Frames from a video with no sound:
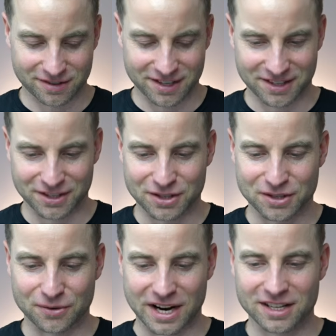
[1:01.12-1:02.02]
this is
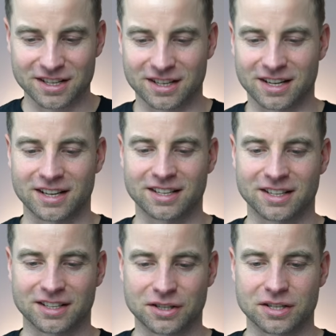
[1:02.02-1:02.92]
great and
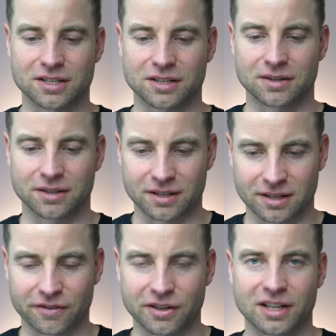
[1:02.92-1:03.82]
this is
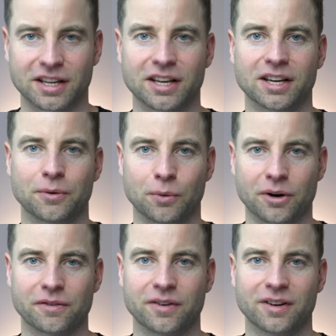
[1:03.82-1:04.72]
definitely
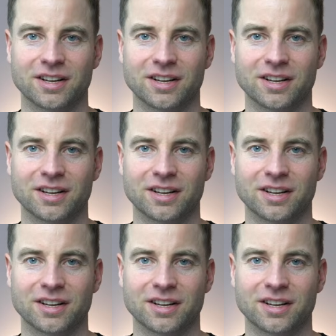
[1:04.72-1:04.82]
worth